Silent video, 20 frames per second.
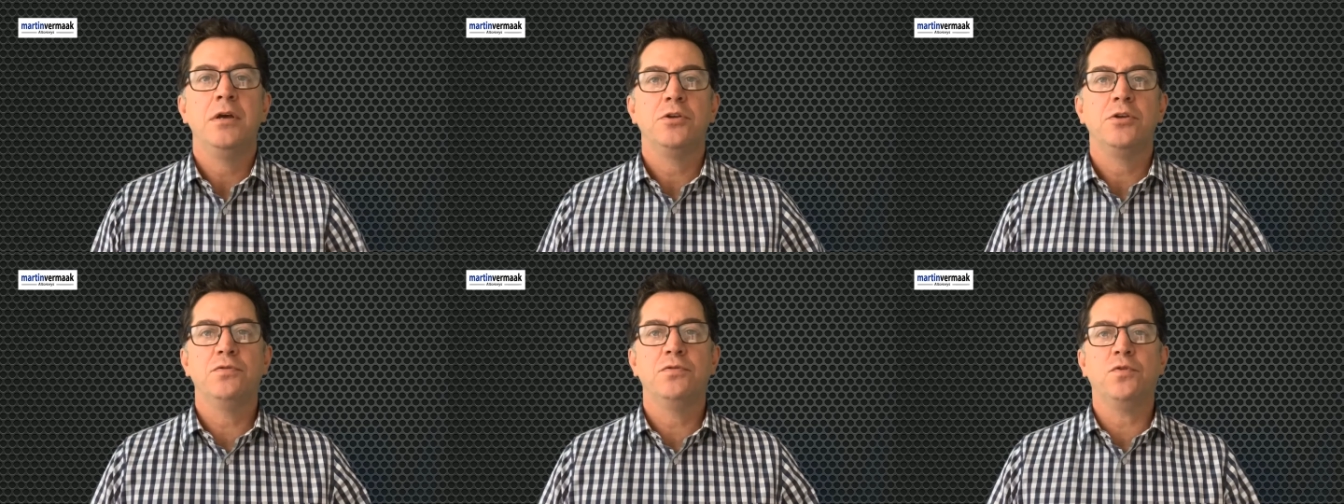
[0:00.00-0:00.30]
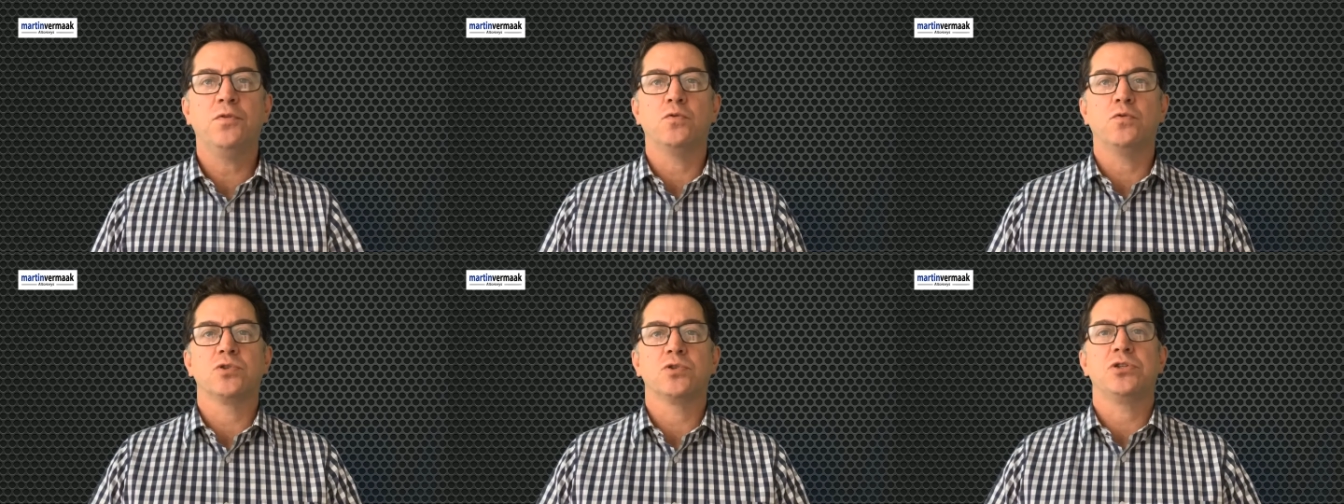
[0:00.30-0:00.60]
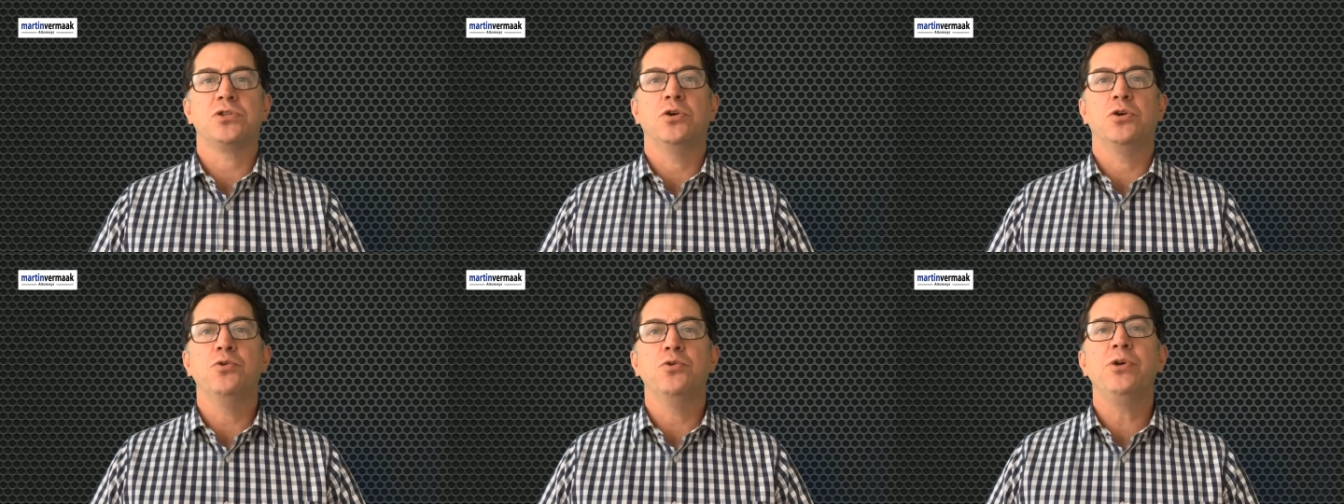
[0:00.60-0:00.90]

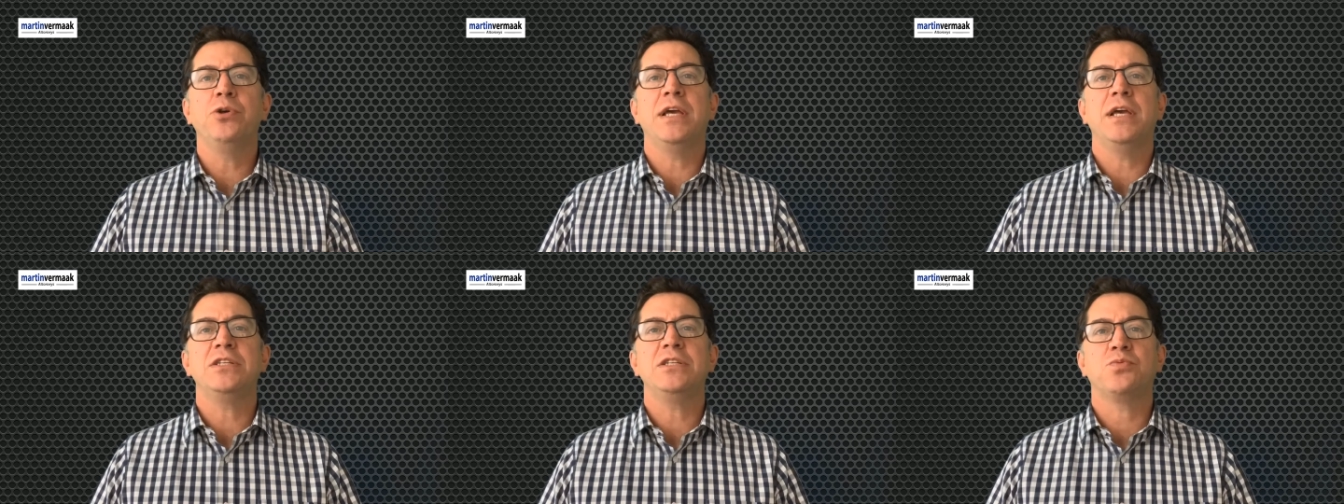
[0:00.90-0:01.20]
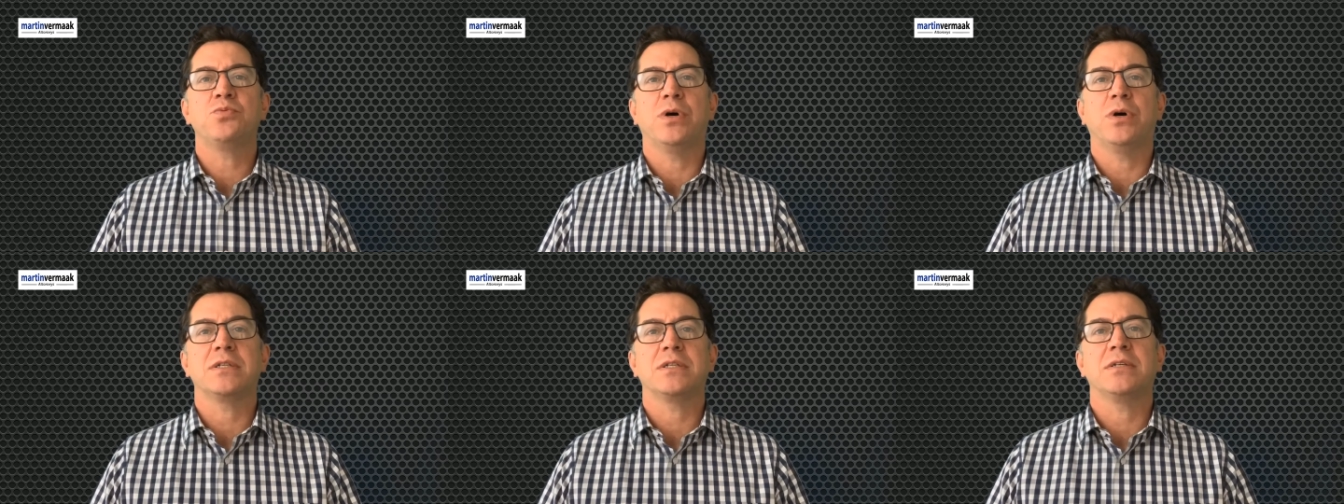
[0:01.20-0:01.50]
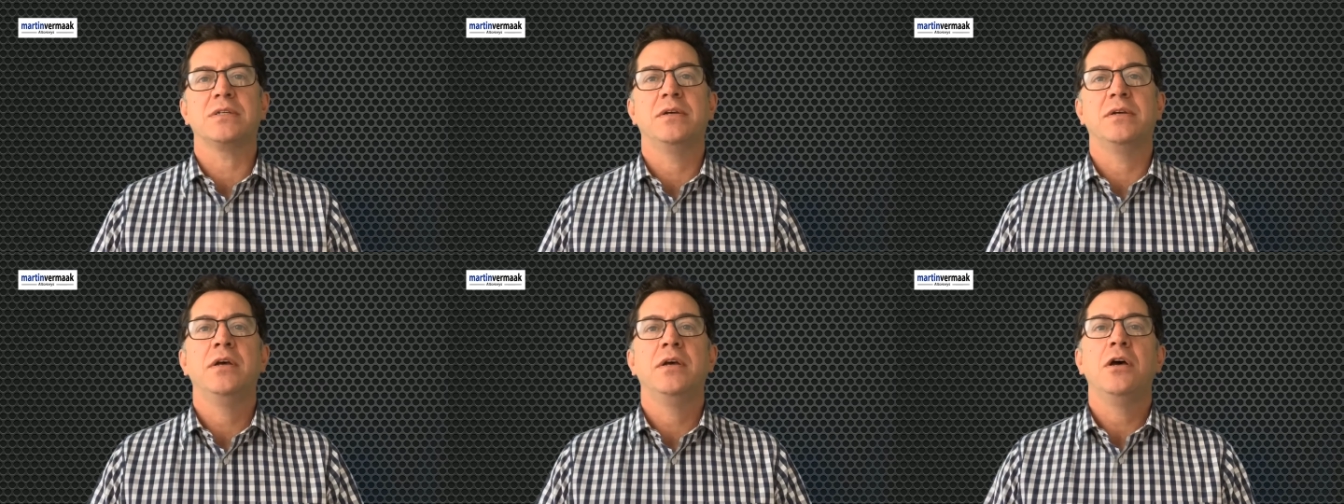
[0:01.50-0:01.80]
Divorce, who gets
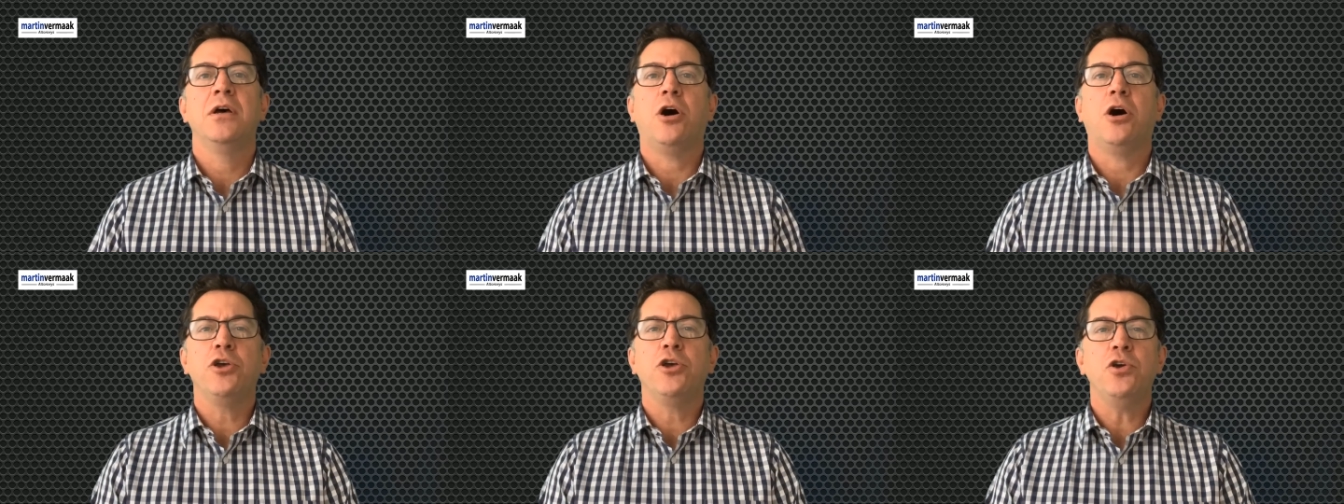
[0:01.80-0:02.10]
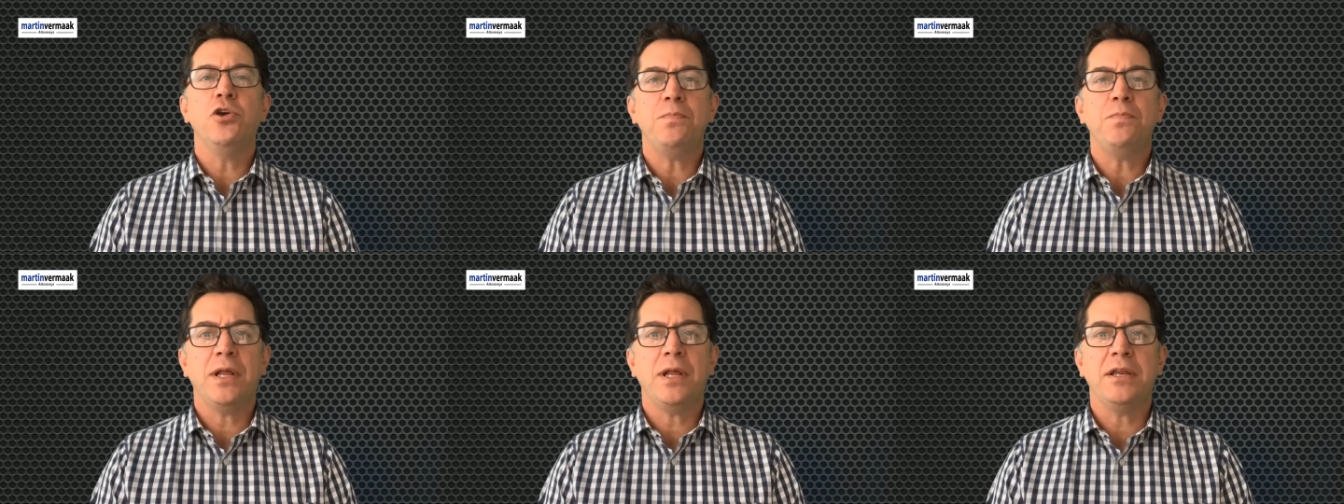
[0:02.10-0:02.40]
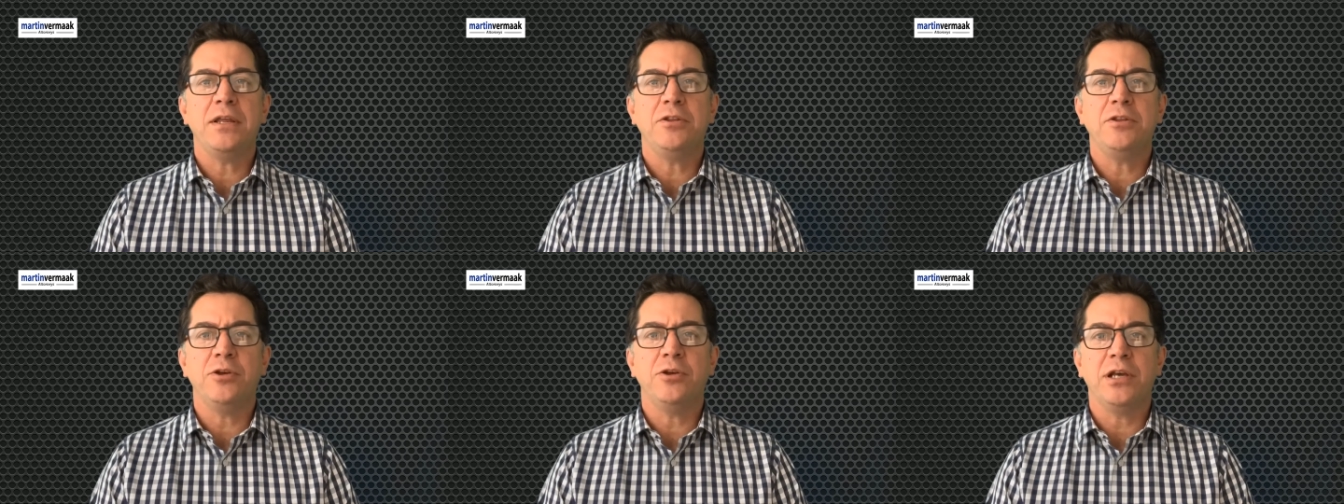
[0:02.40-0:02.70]
what? Are you
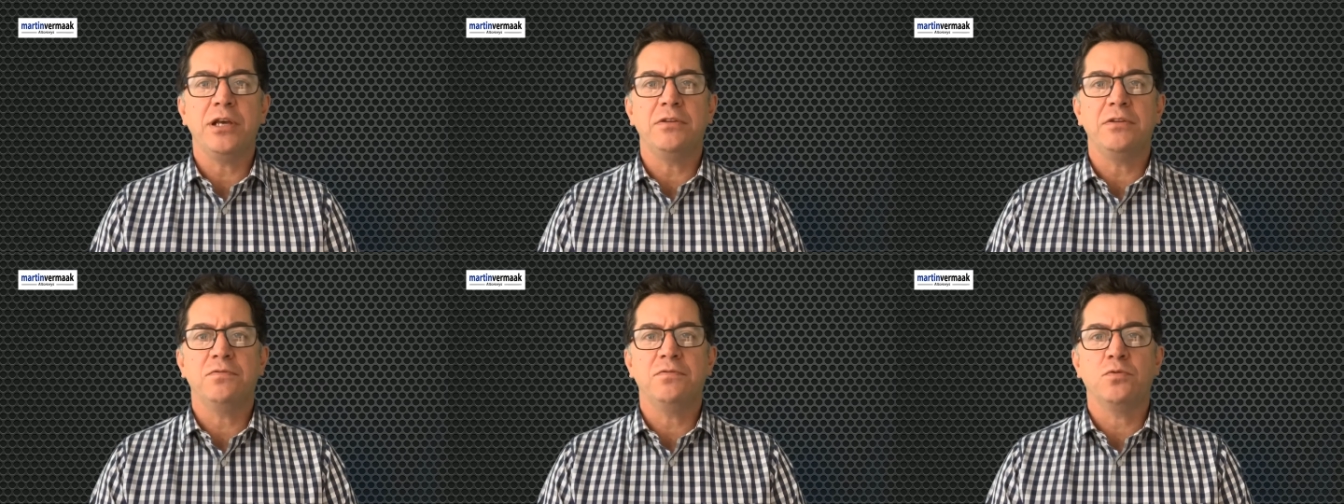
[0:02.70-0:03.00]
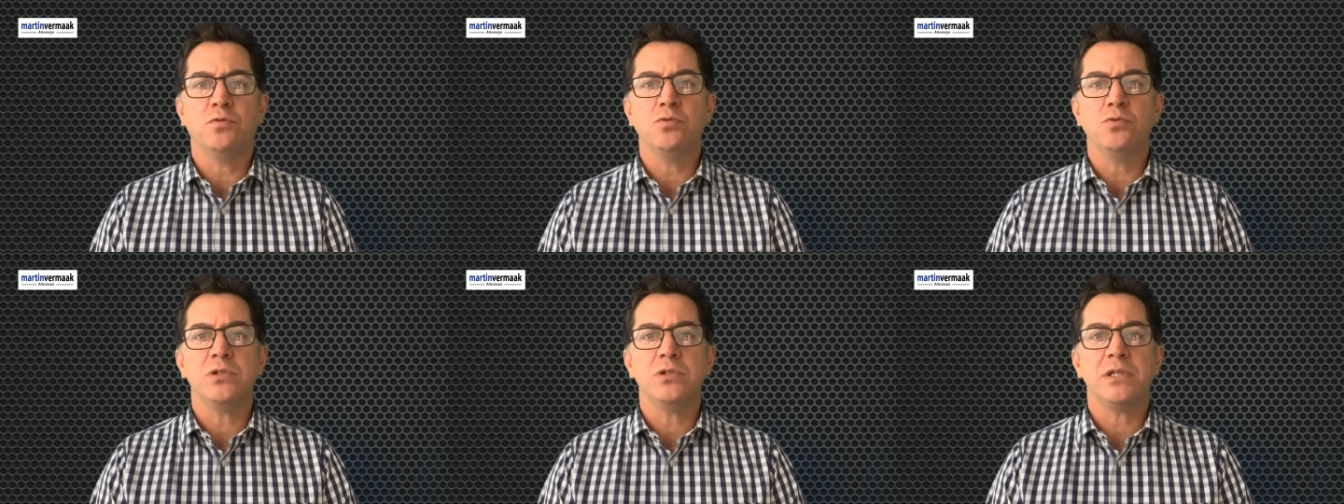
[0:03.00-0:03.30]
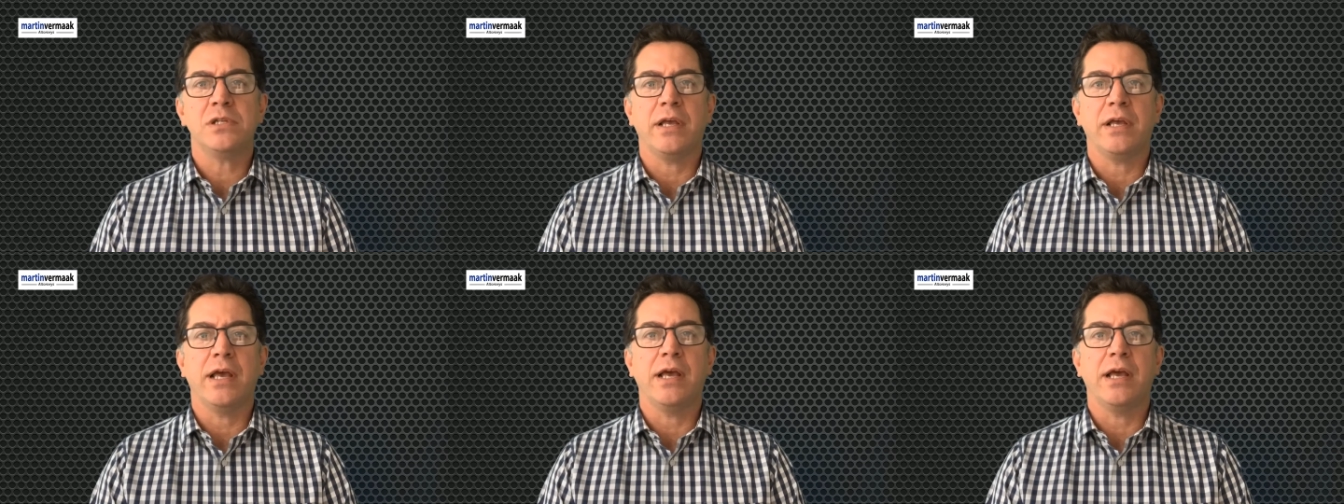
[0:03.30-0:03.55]
planning to get divorced